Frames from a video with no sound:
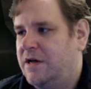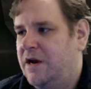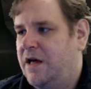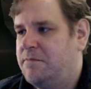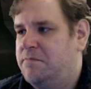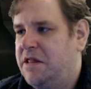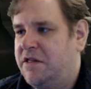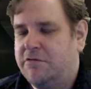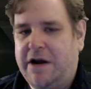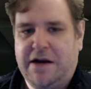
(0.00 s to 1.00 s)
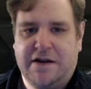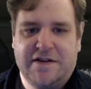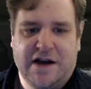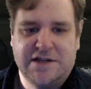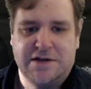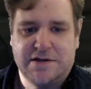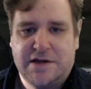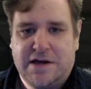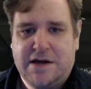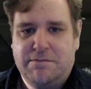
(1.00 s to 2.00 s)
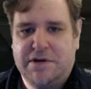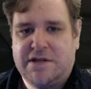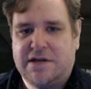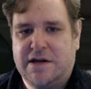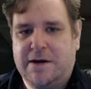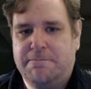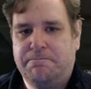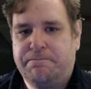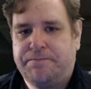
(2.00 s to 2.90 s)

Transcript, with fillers: like mythic raiding titles. But um,